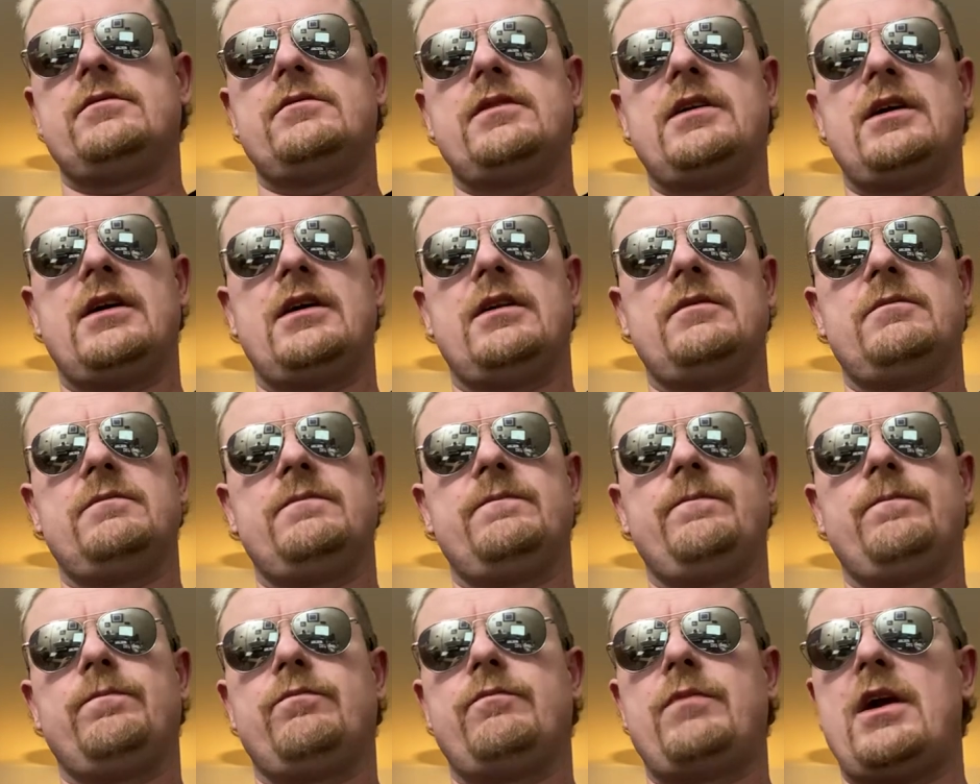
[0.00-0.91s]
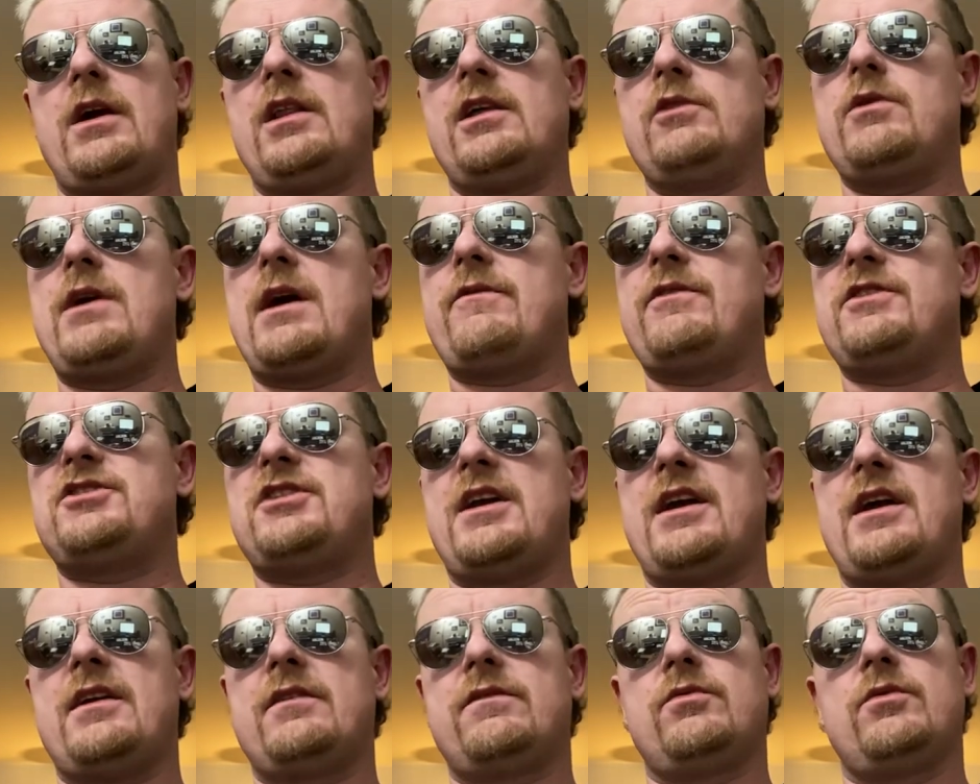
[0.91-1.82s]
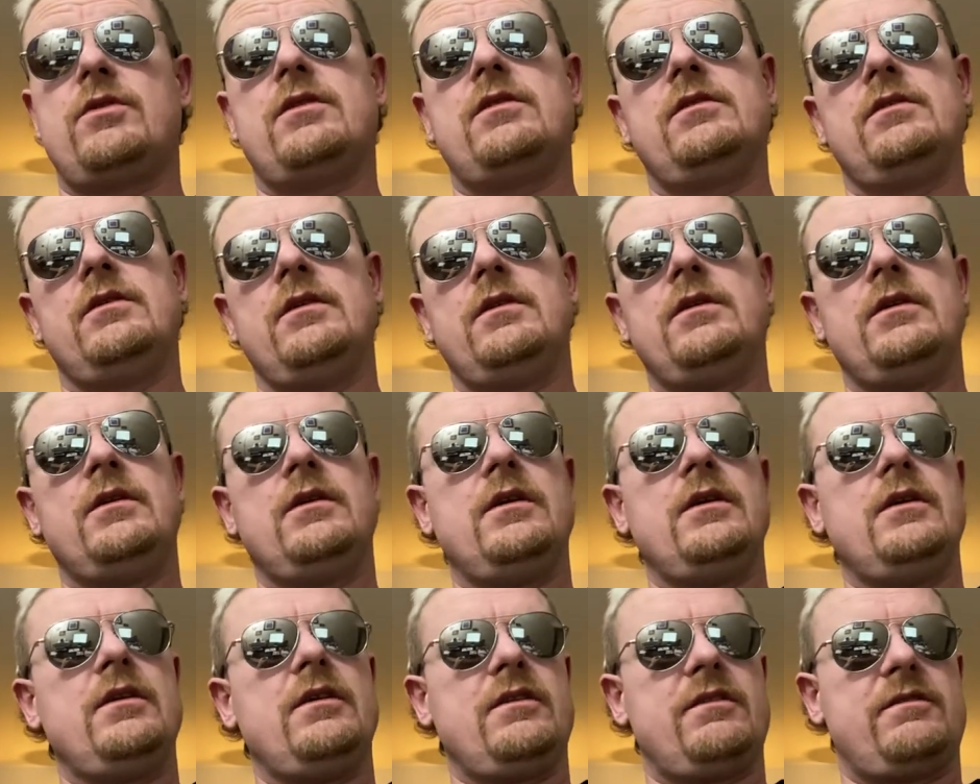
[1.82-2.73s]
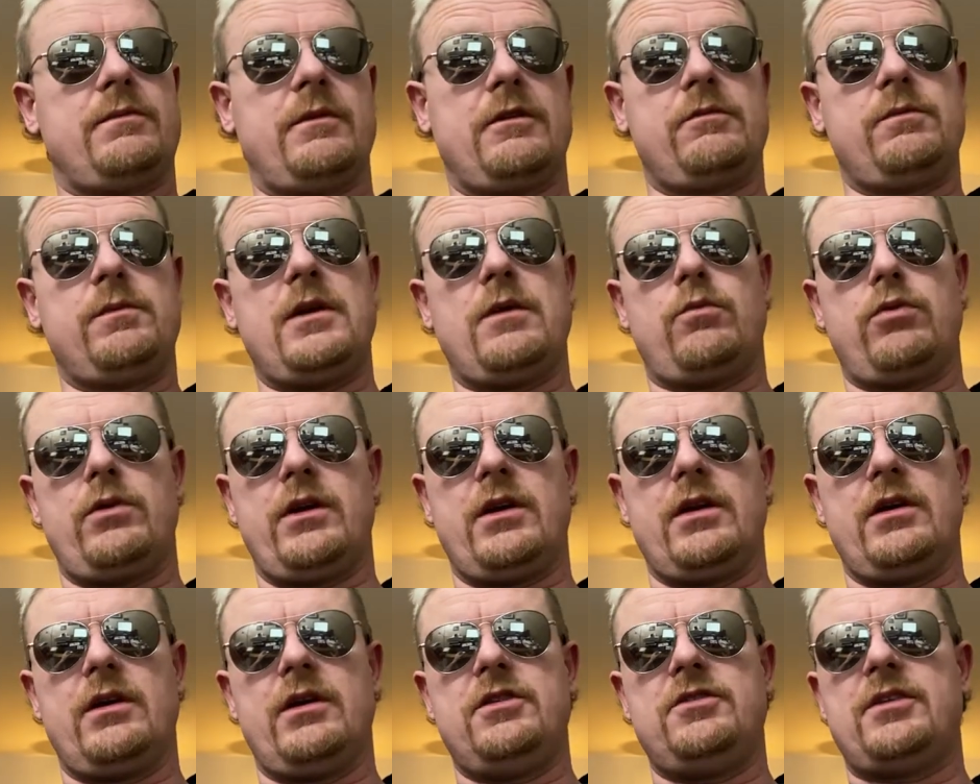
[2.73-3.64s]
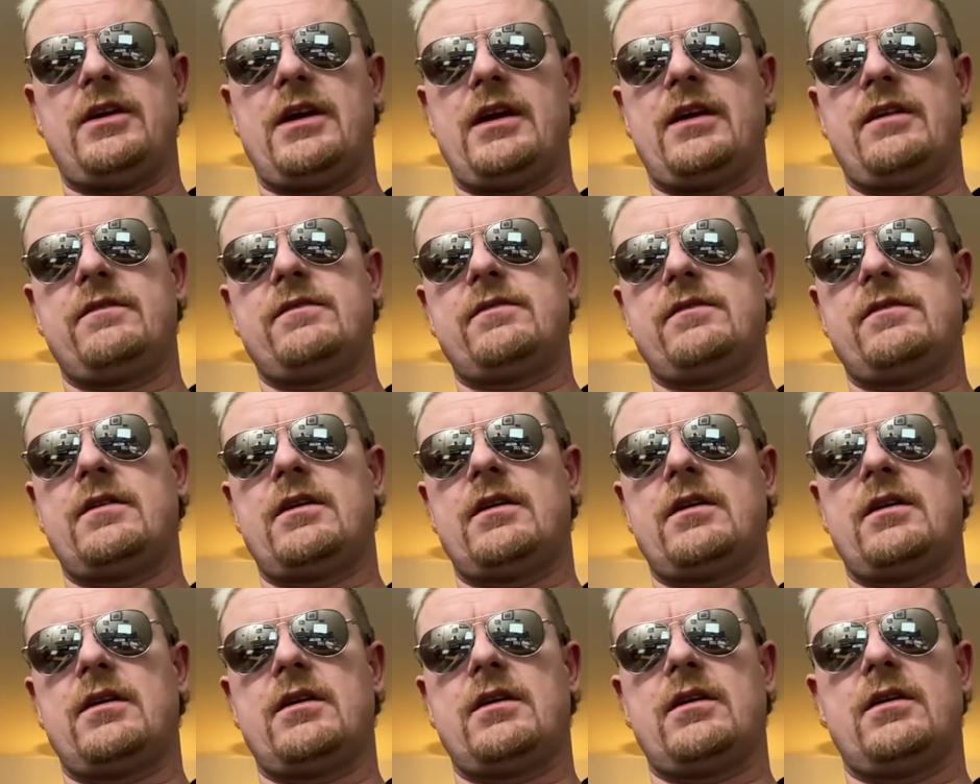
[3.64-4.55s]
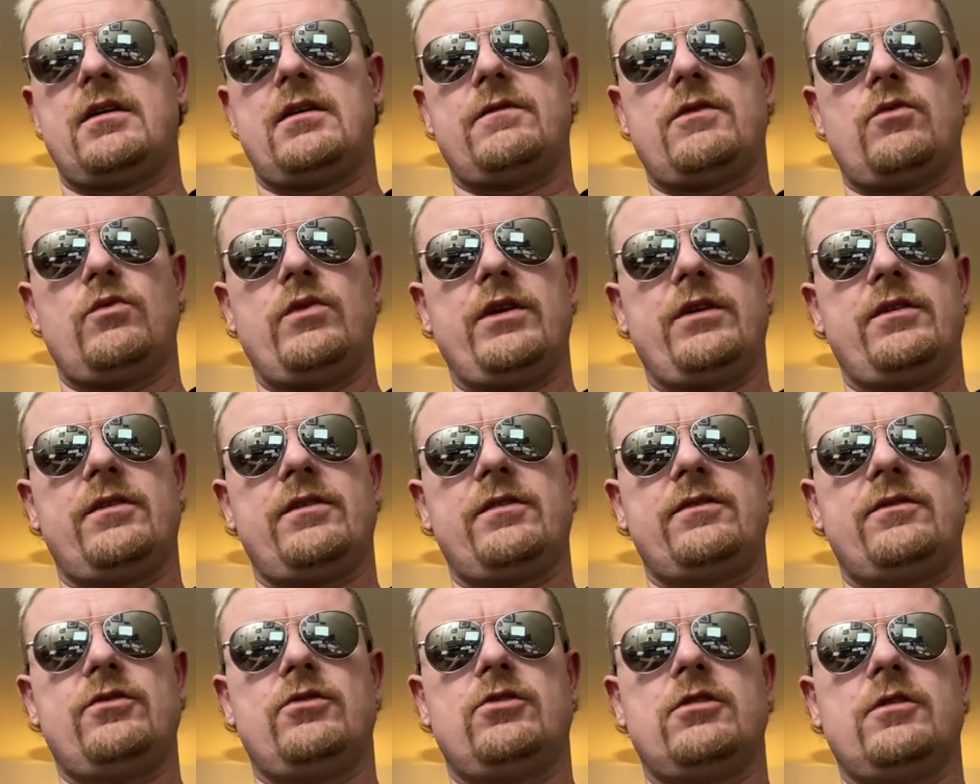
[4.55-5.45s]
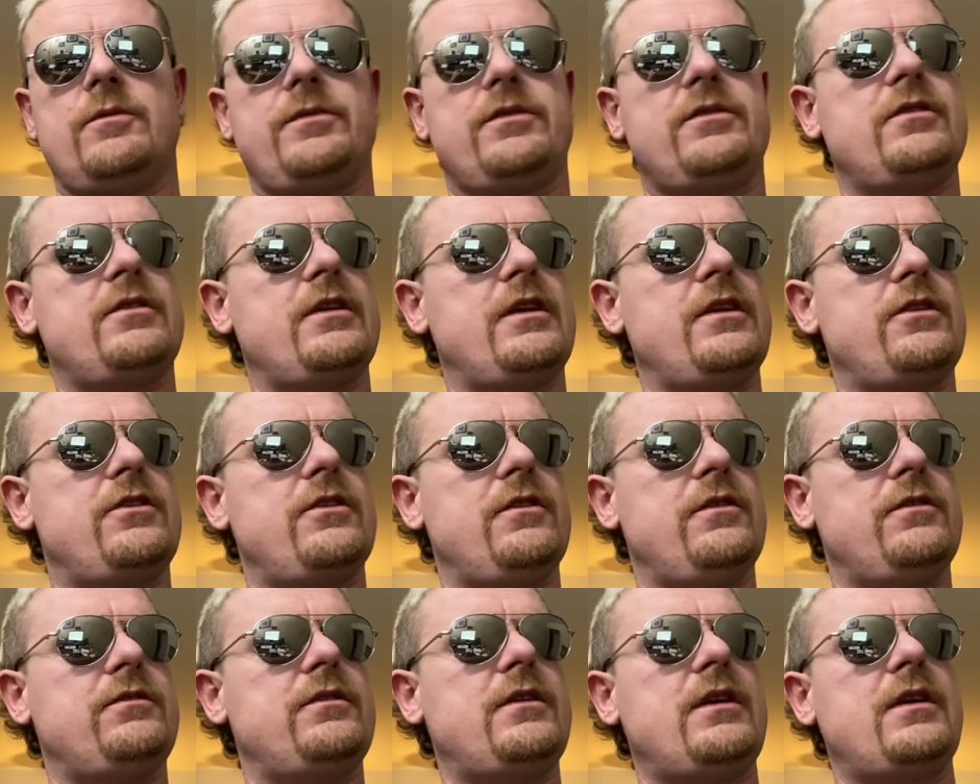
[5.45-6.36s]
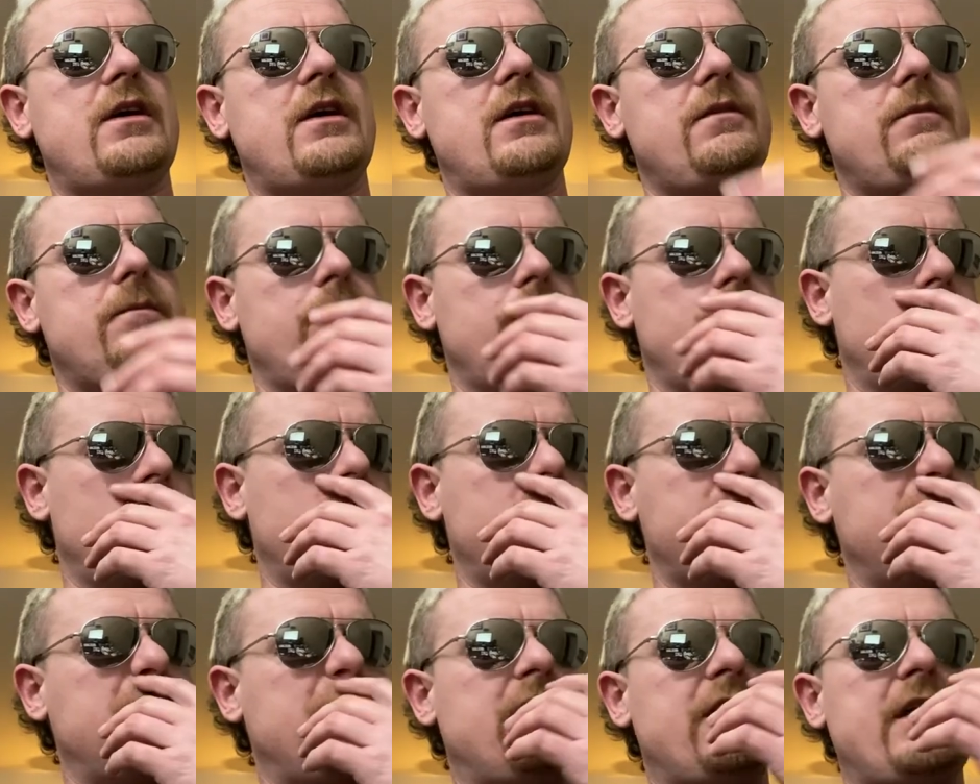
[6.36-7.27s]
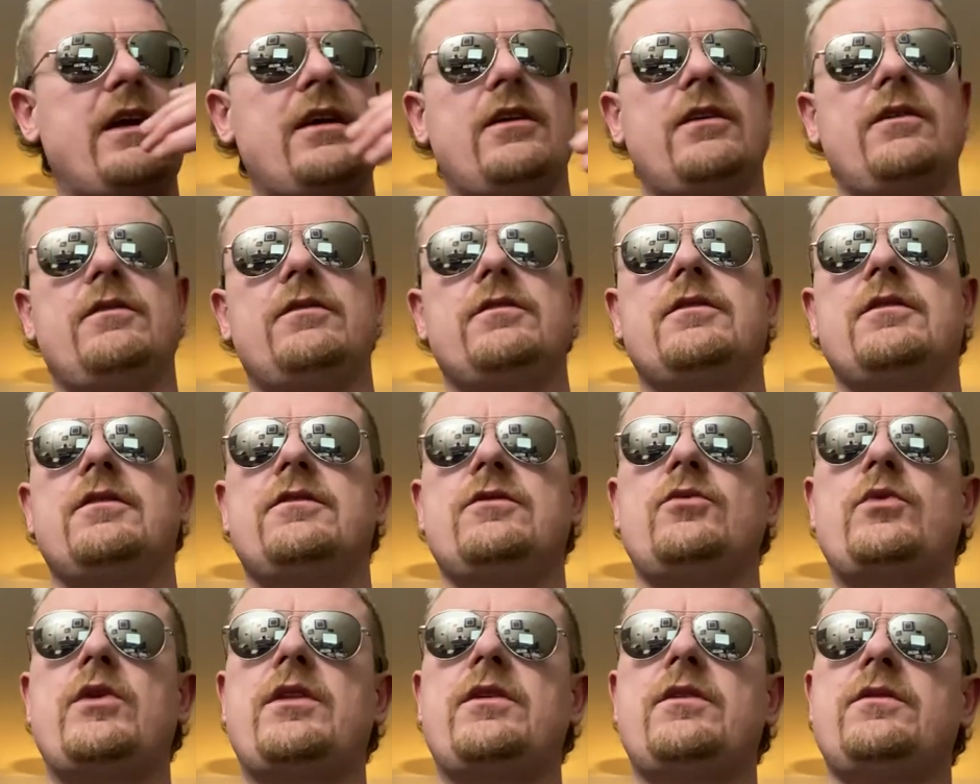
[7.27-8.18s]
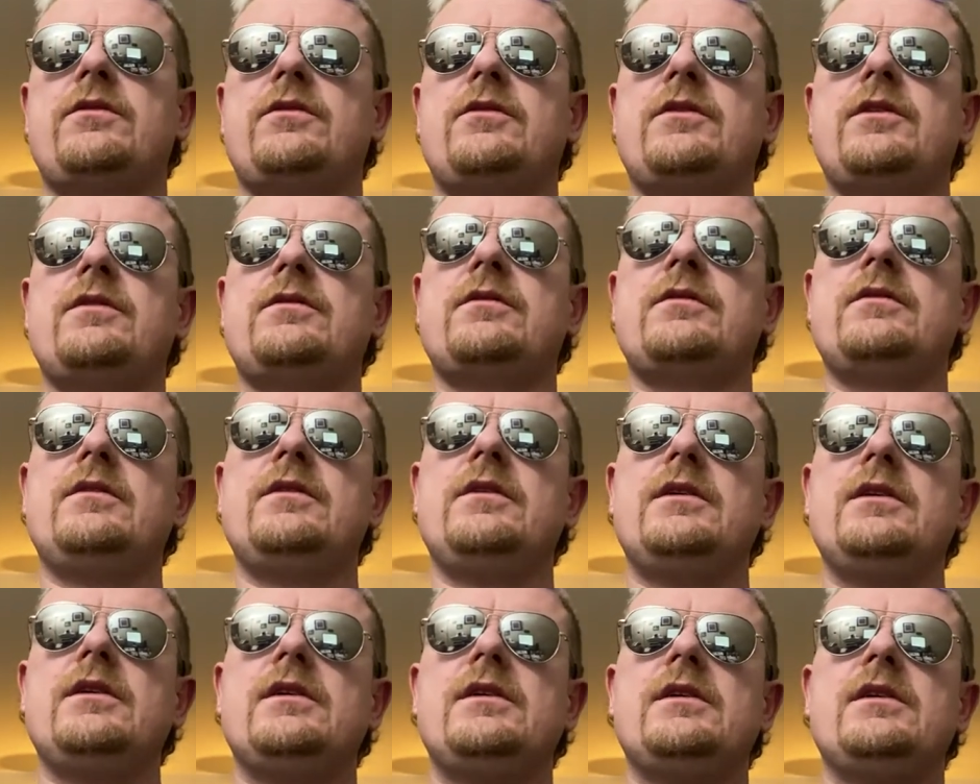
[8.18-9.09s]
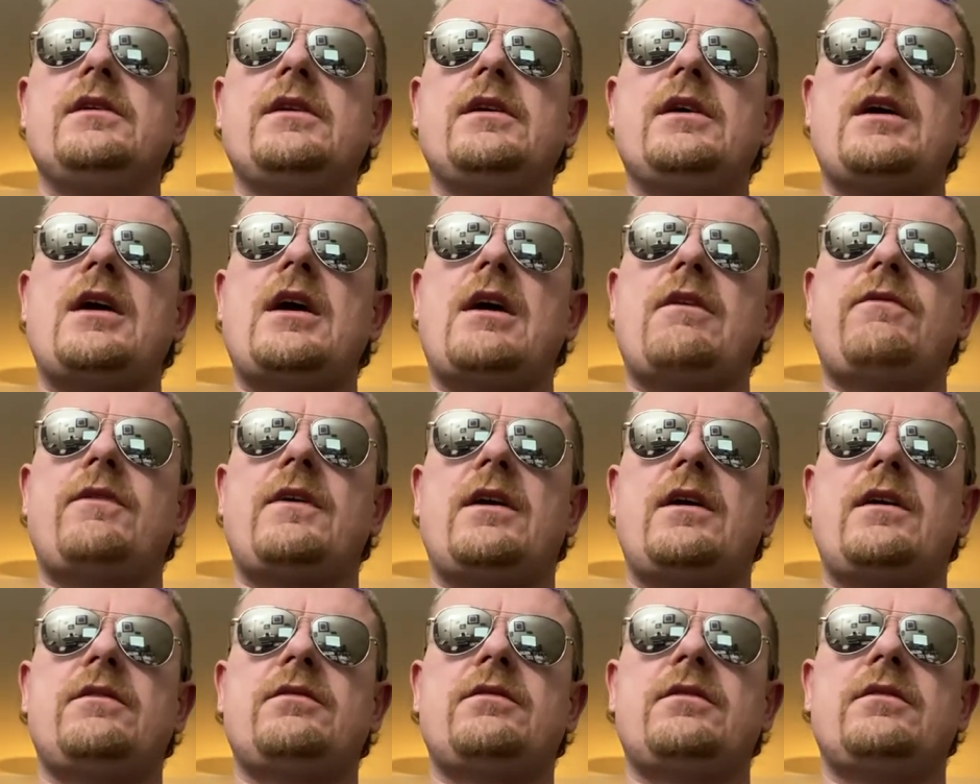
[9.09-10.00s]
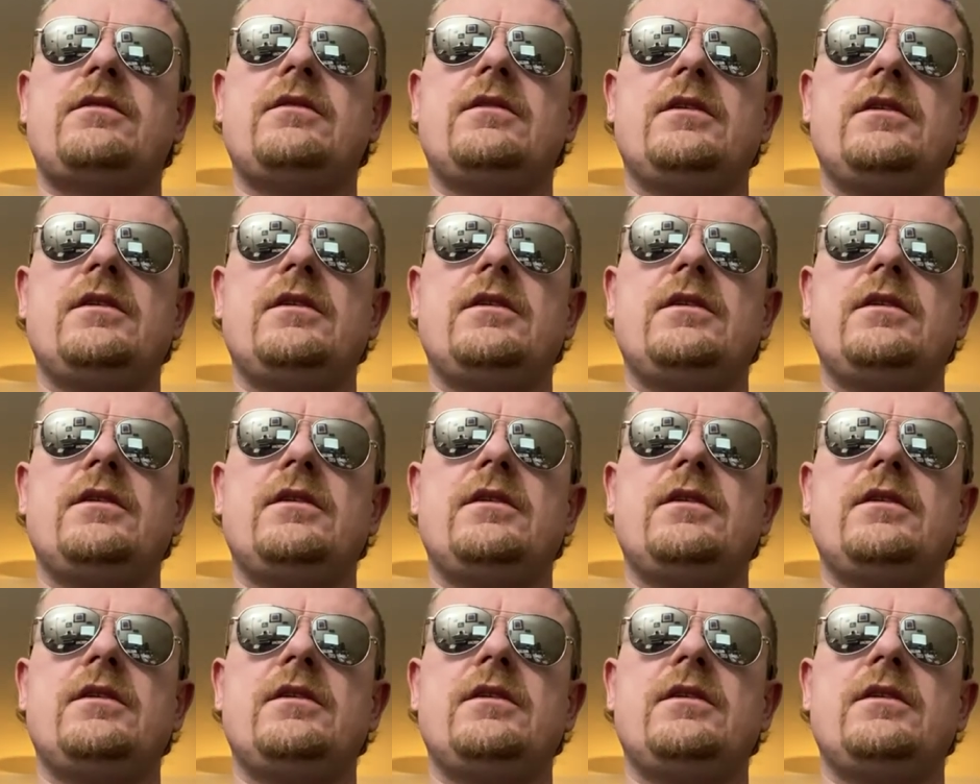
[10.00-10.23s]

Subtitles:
Apparently we have a chance. Well, it's supposed to be a pretty good chance of a winter storm starting Thursday night. We'll see how that goes because the weather's always half-assed.